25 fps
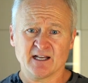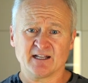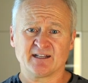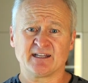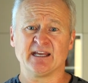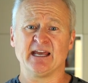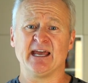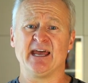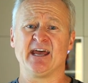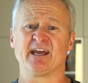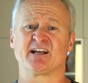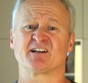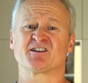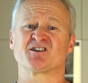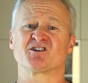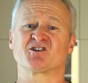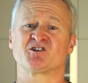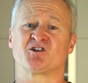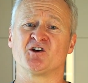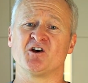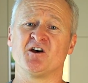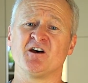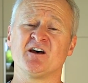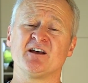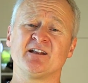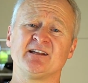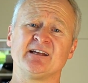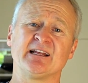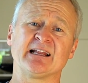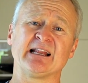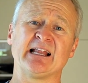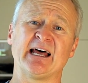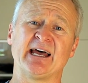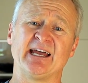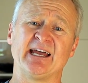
the external